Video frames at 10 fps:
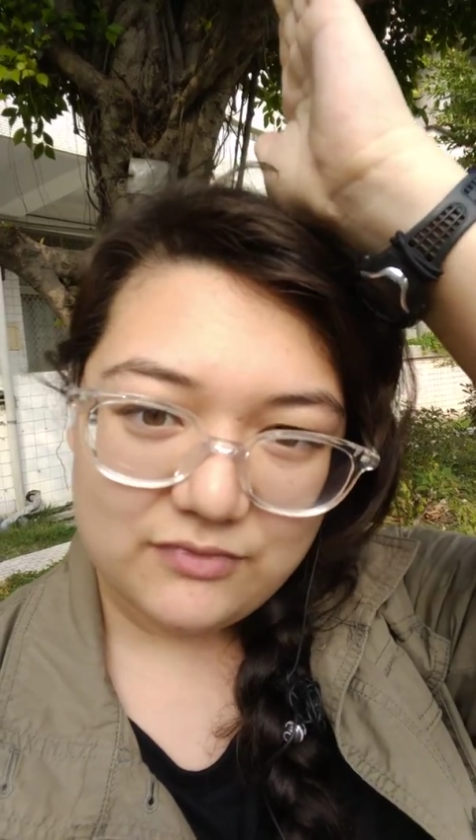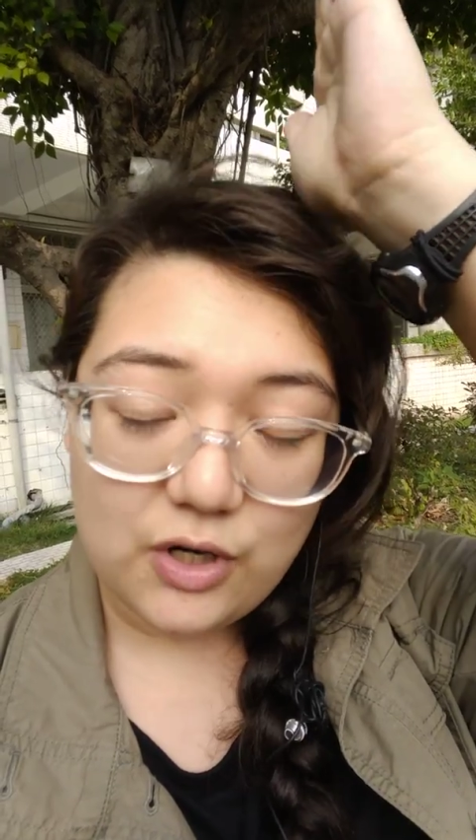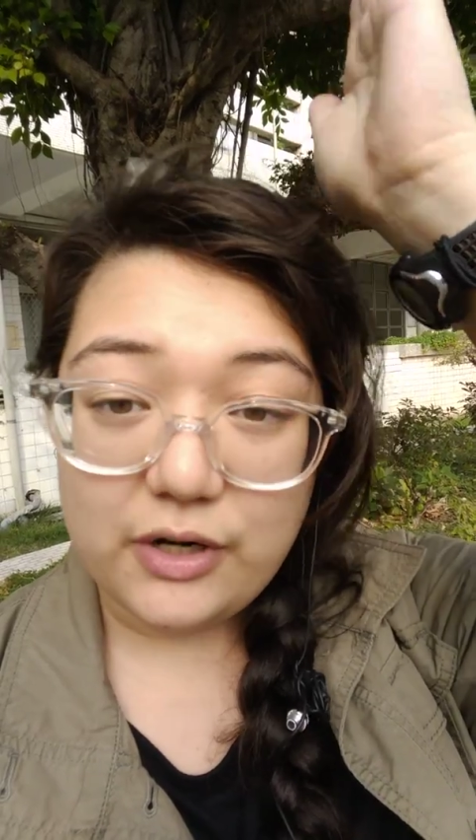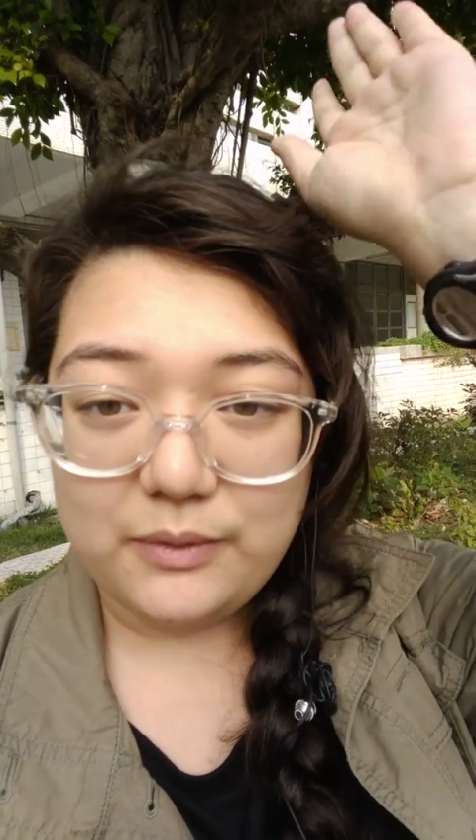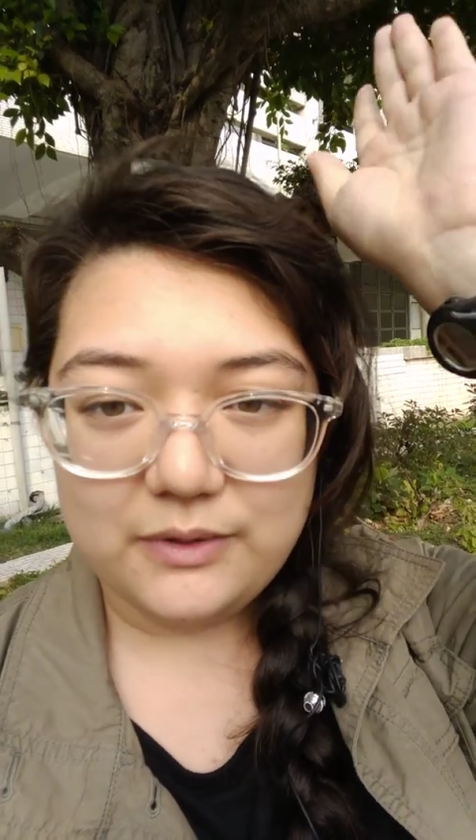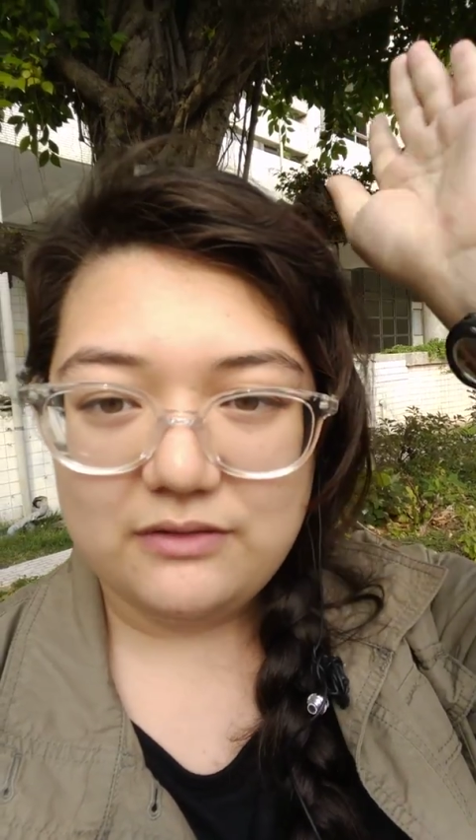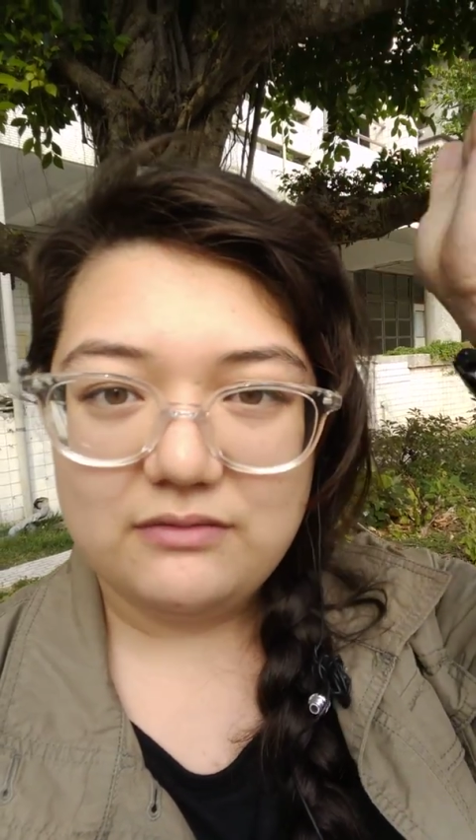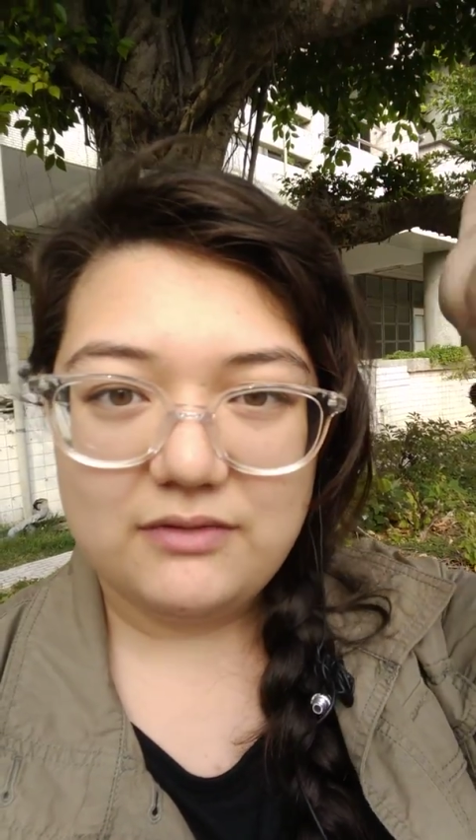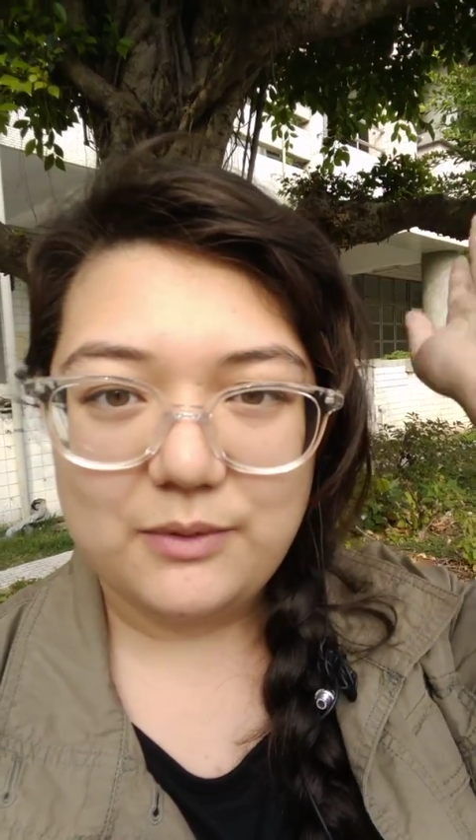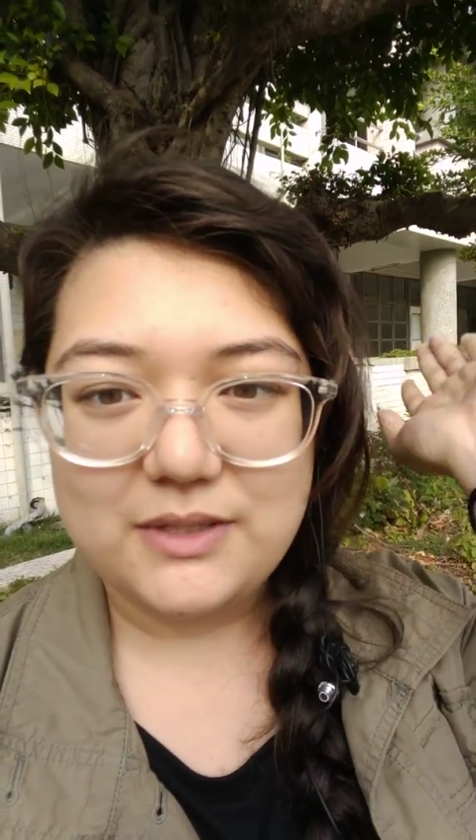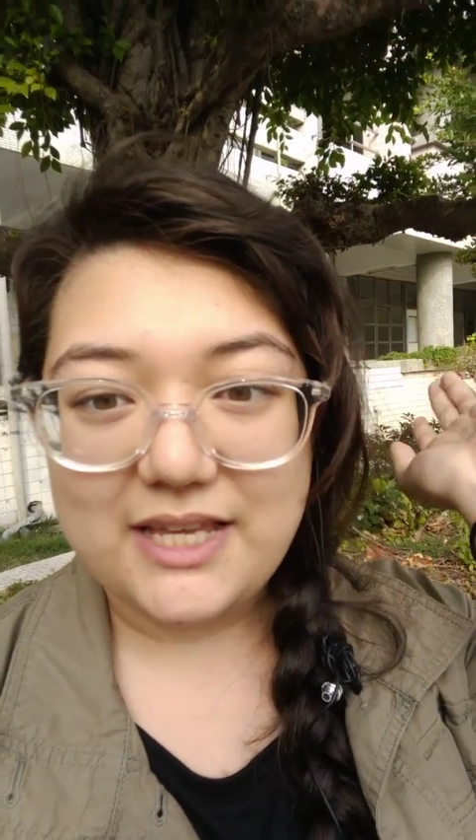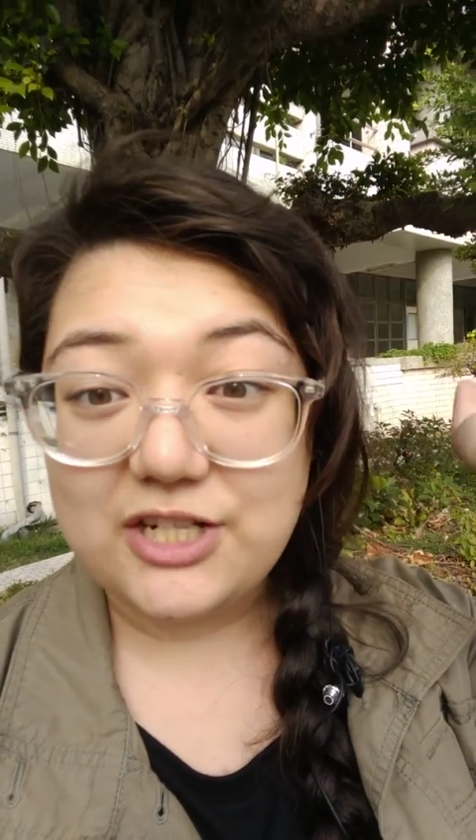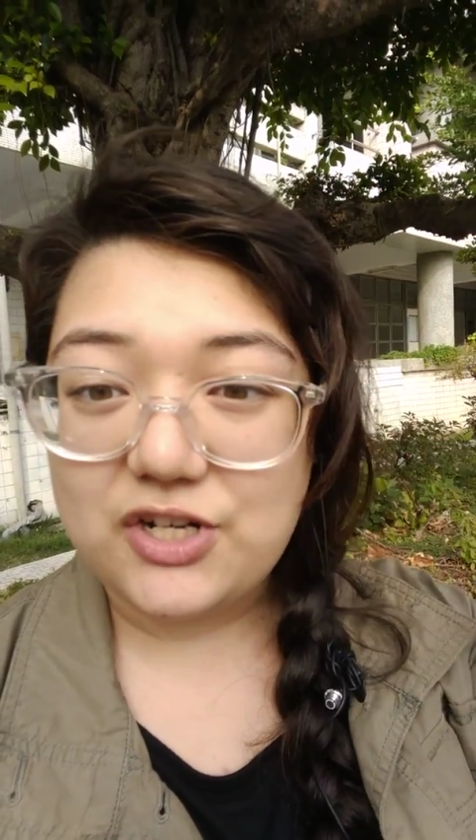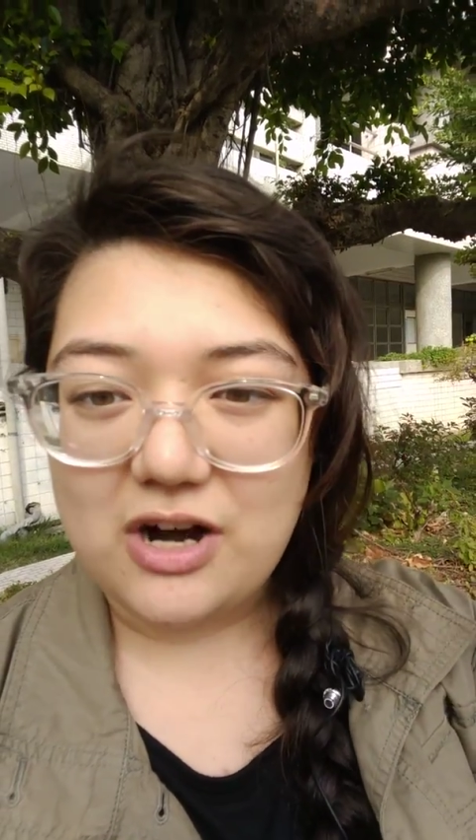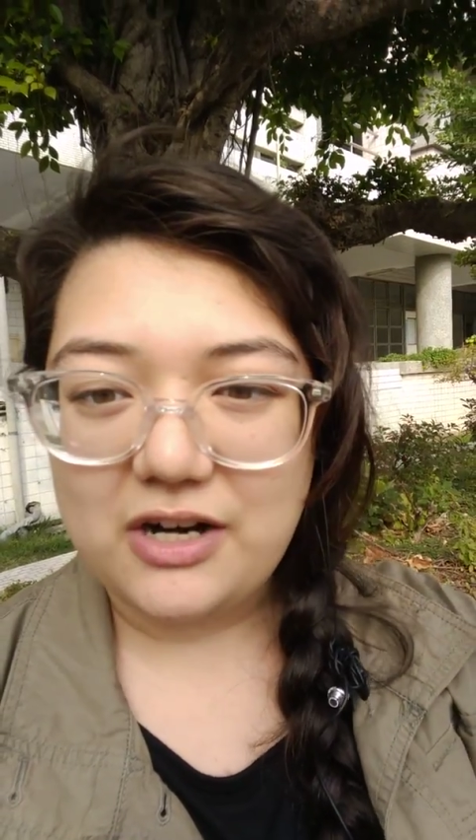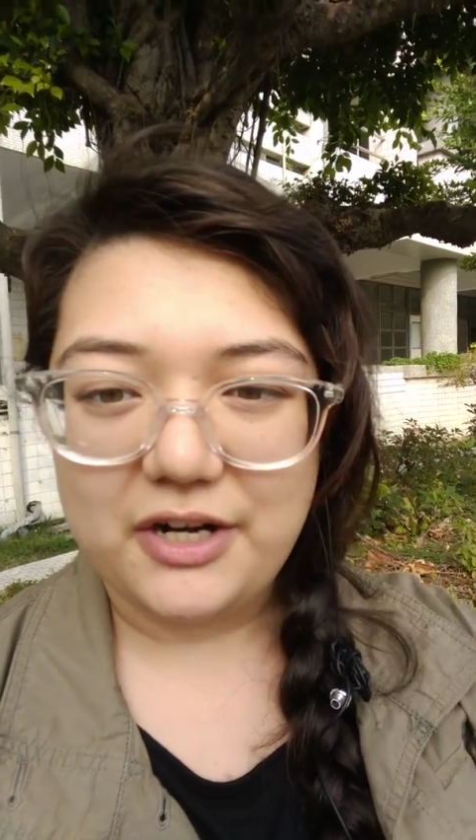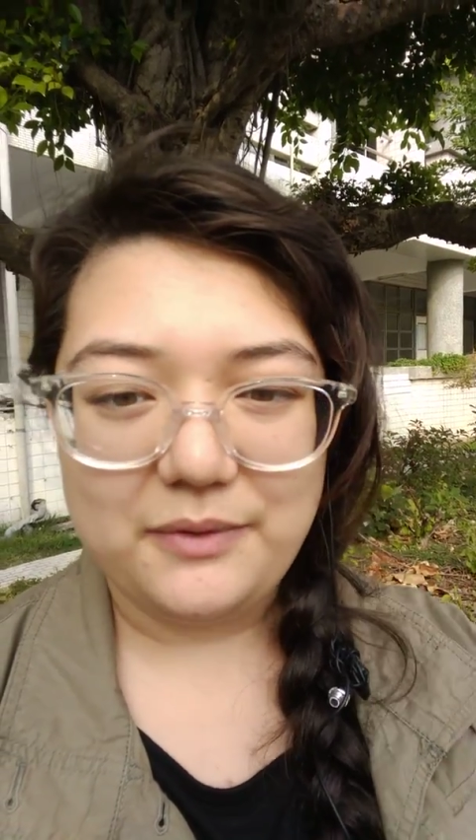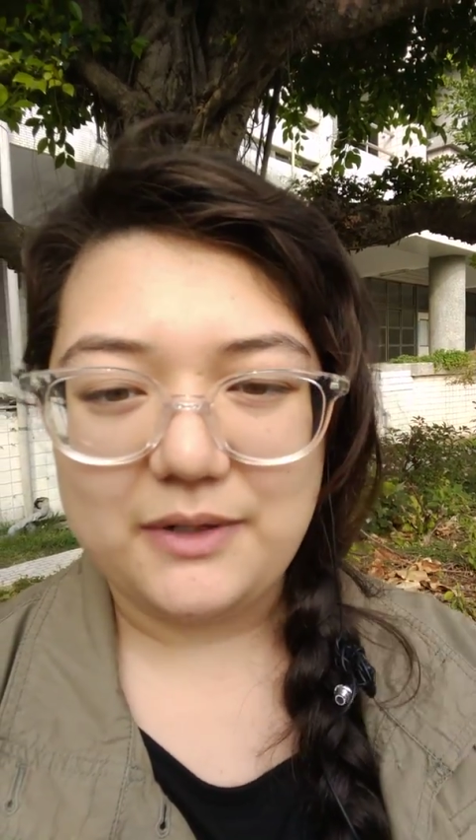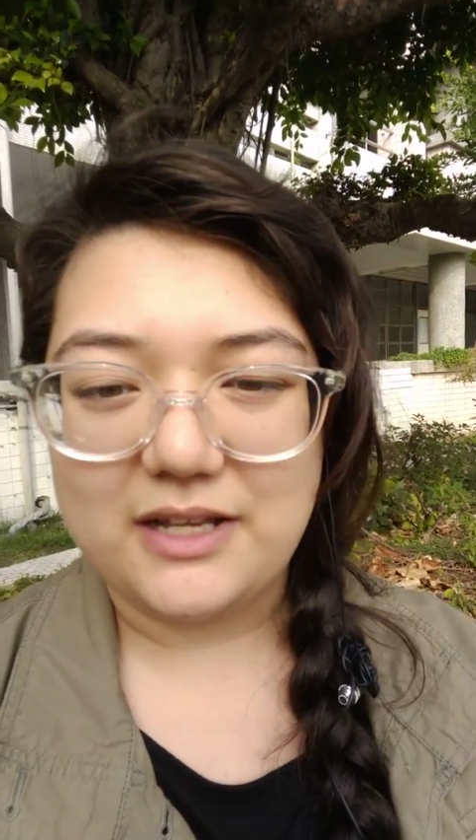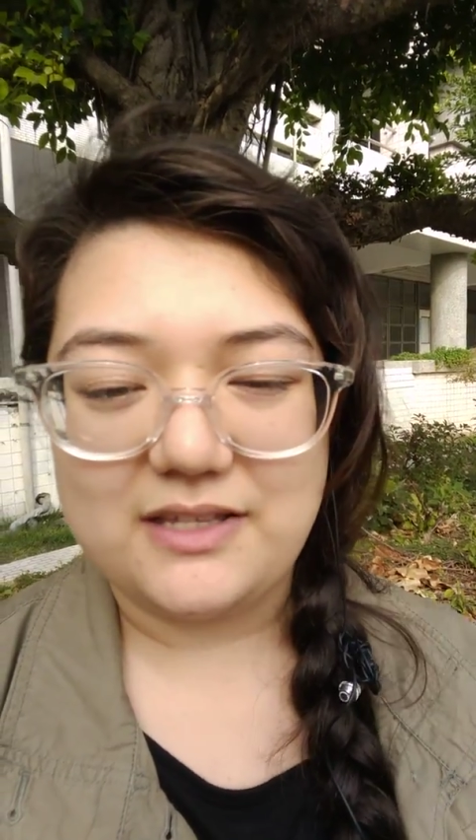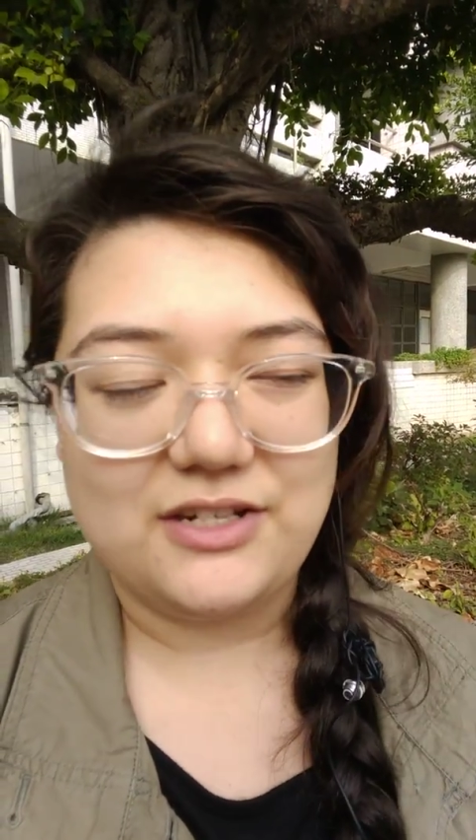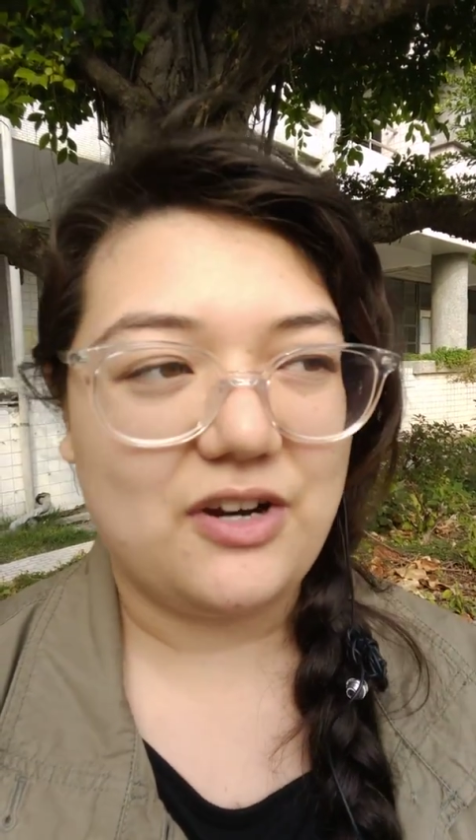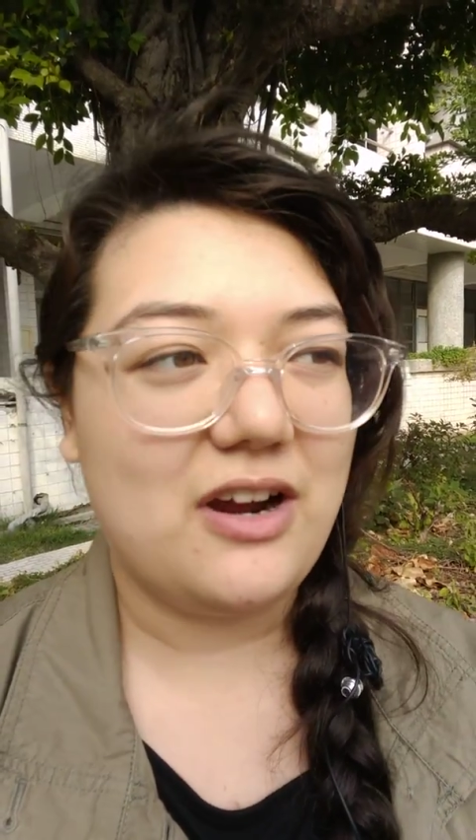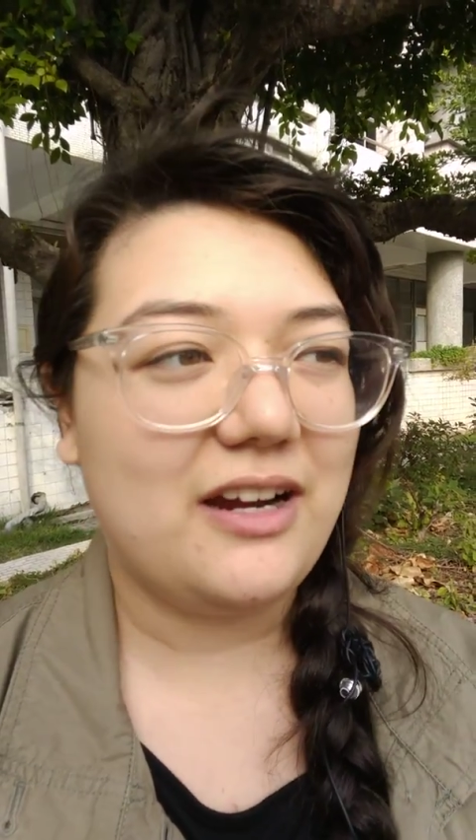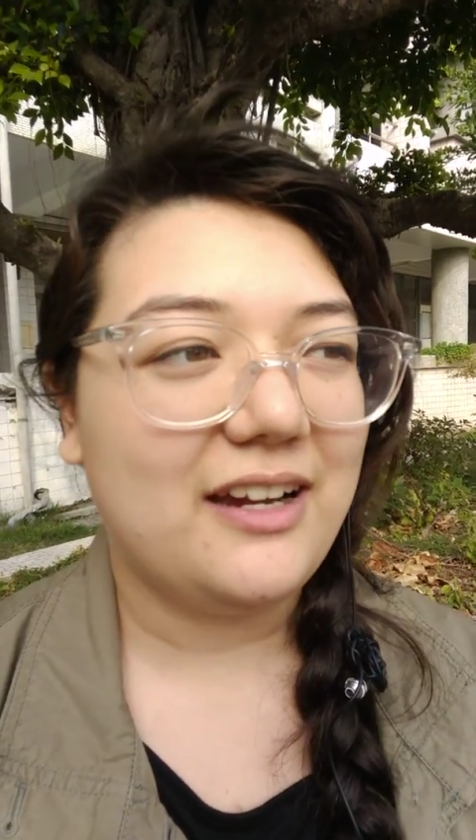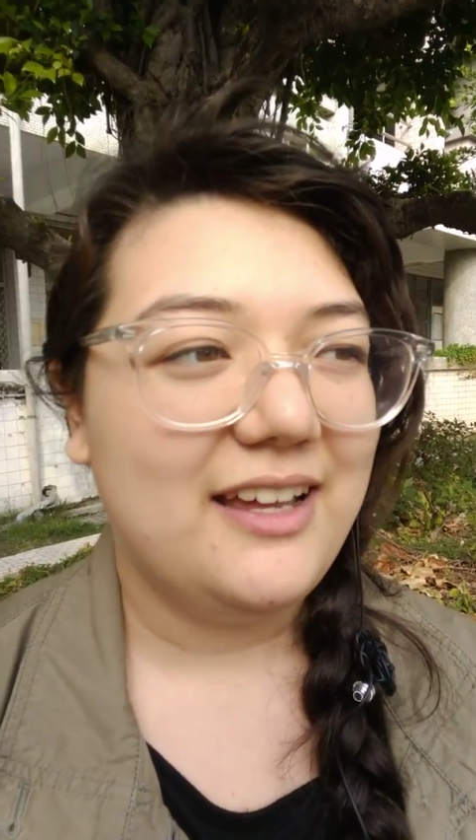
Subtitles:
or he would say shark, or he would not say shark,